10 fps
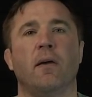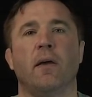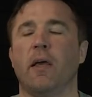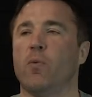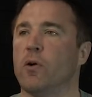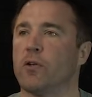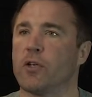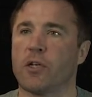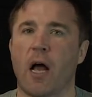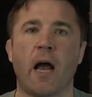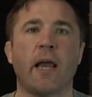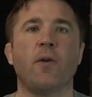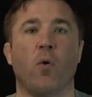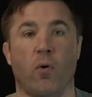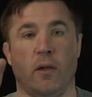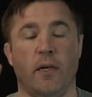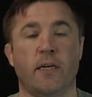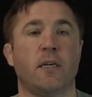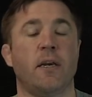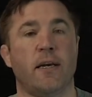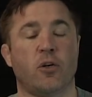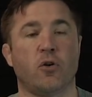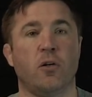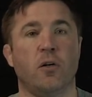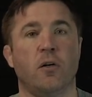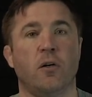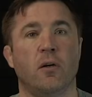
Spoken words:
He will sign or at least initial,